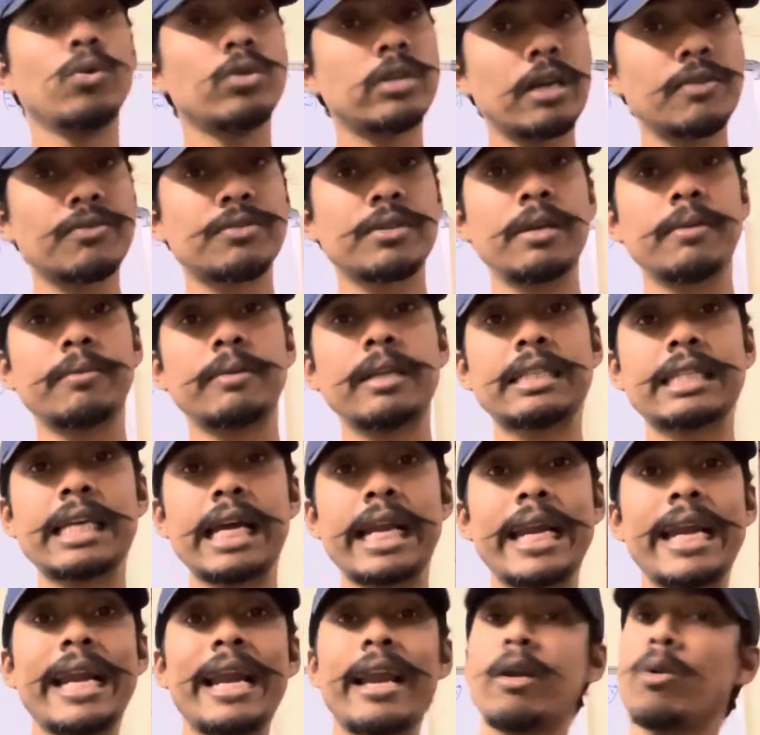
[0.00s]
subscribe the
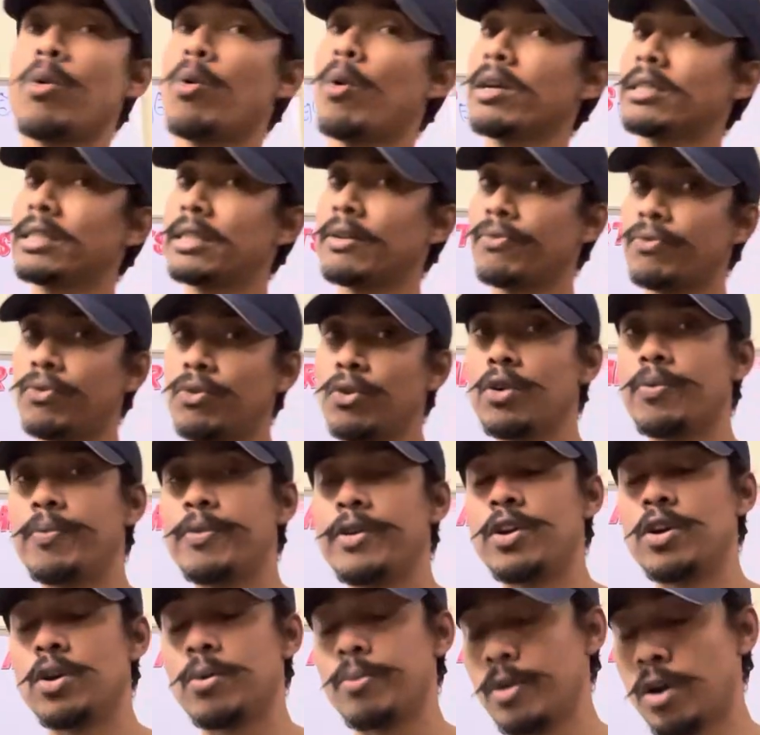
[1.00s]
channel and watch the full
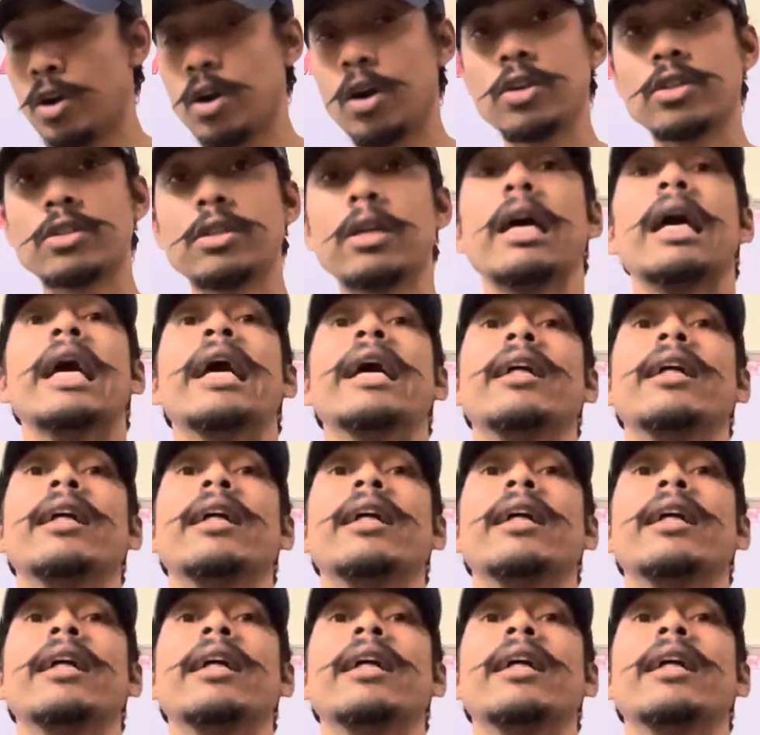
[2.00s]
video because